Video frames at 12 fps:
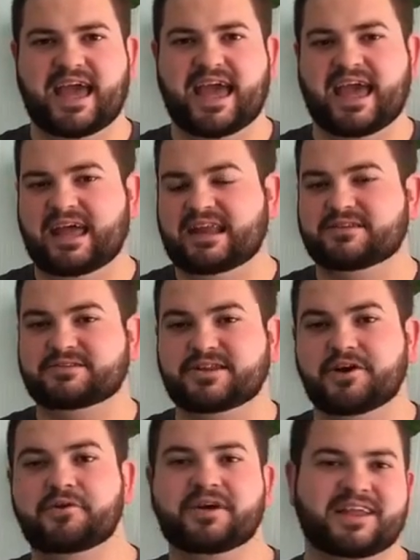and
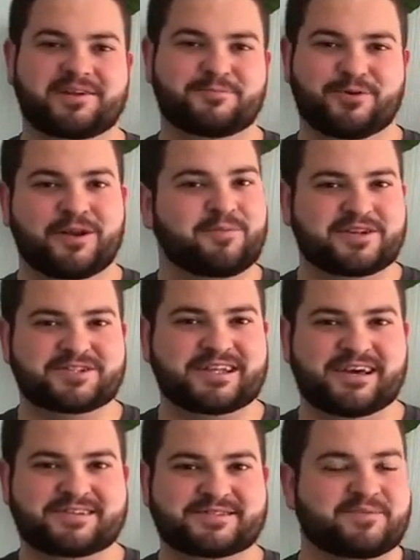Logan pretty much
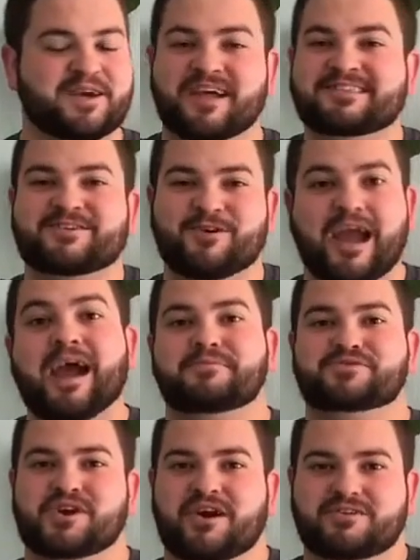tells him, "Cut the
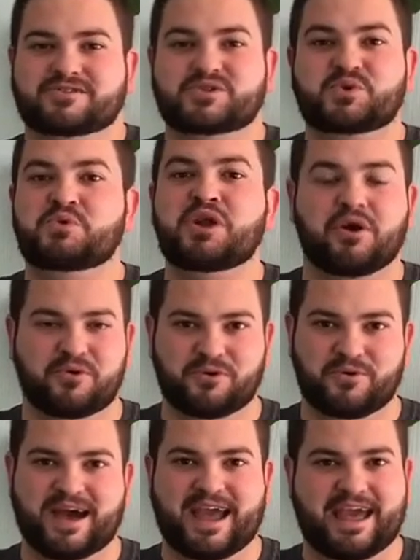crap, Charles, you know
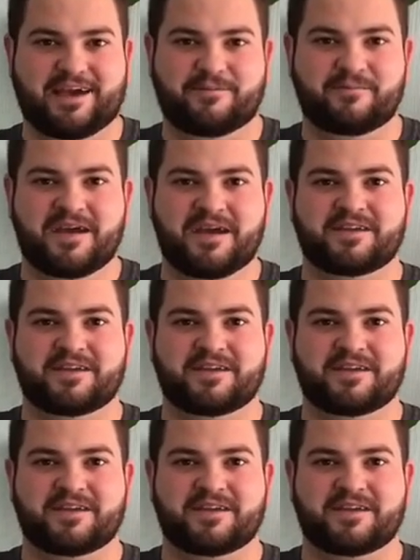who I am."